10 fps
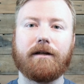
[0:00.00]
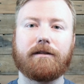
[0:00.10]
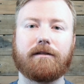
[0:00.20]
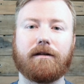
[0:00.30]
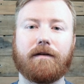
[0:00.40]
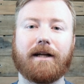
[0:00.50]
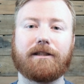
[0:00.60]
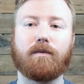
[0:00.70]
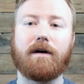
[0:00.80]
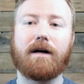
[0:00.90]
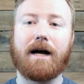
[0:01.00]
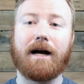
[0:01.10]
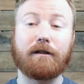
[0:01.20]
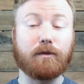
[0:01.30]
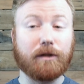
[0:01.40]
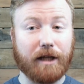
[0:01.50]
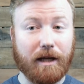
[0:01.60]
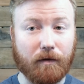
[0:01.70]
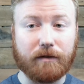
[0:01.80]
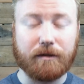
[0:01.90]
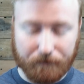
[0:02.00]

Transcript: so that's why I switched cameras.